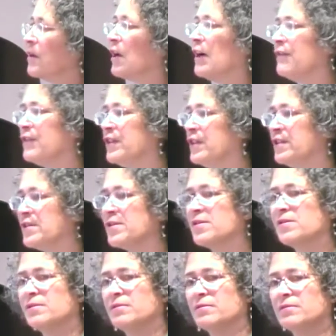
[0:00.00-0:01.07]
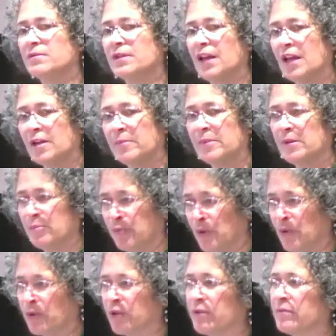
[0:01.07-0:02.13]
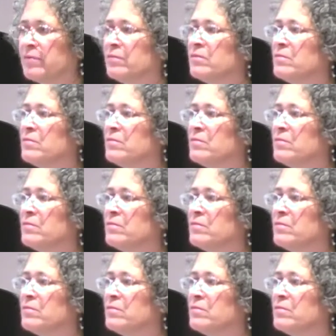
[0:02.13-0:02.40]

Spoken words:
Covenants can be broken.